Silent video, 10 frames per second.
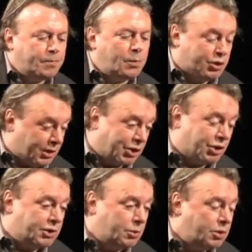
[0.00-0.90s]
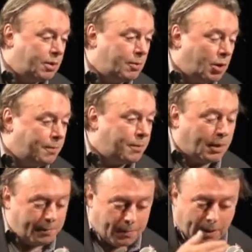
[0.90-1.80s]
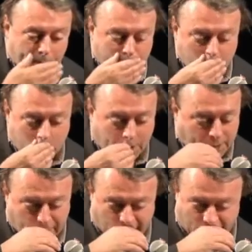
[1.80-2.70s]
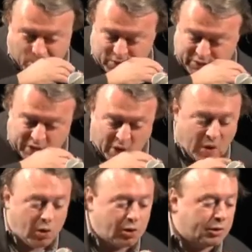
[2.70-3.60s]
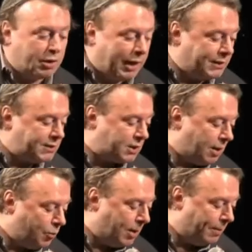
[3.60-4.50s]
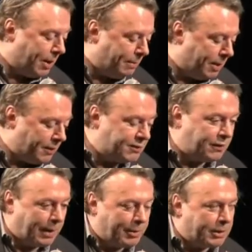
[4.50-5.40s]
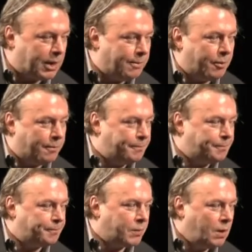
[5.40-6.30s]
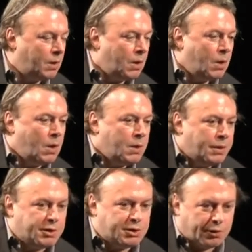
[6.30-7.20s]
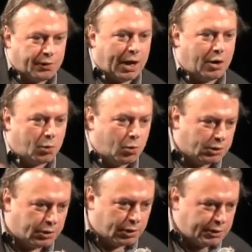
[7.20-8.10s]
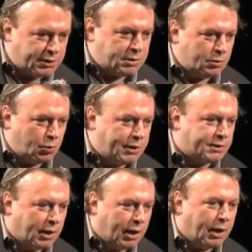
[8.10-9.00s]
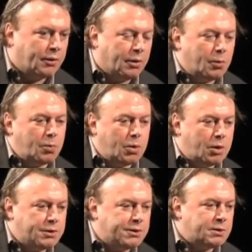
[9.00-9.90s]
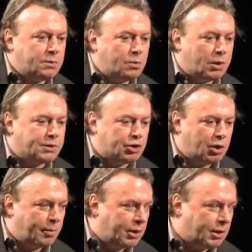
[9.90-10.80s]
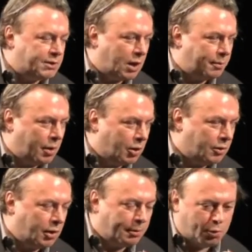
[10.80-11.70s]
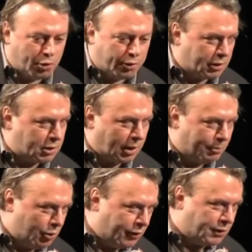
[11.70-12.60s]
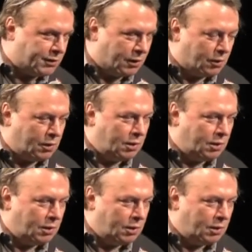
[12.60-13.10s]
which is actually to do with the memoir. I want to go and look at the landscape where my mother's family came from. The sort of howling wilderness wasteland that was once Germany and is now Poland, that border that kept moving so